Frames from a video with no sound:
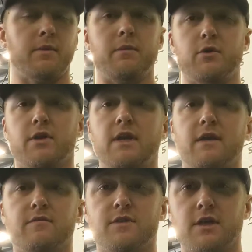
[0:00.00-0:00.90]
maybe your
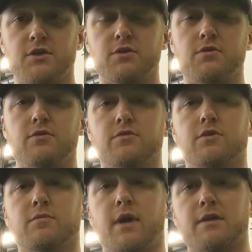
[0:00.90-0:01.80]
connective tissues,
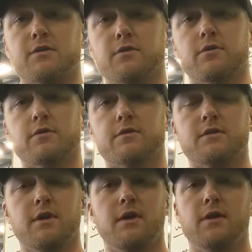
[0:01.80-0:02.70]
your
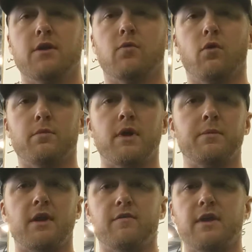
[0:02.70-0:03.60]
muscles, warmed
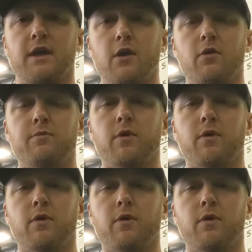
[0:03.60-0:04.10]
up, get everything going.